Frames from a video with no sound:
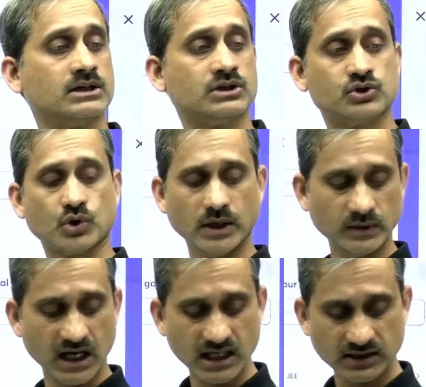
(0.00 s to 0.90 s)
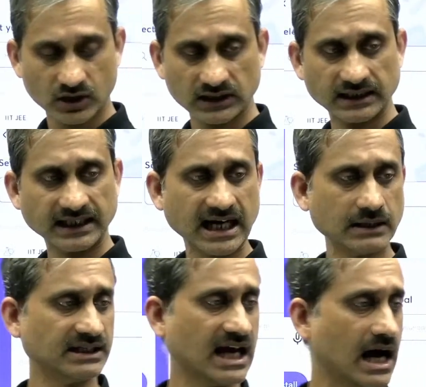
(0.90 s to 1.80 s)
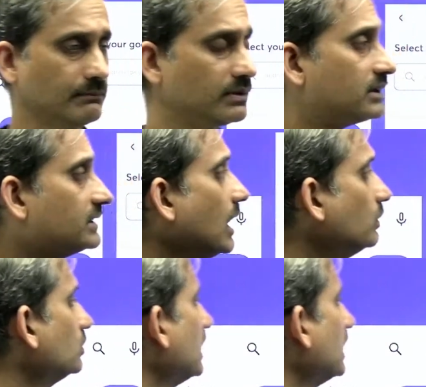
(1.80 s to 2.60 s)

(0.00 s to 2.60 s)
Join with us on the Unacademy app, download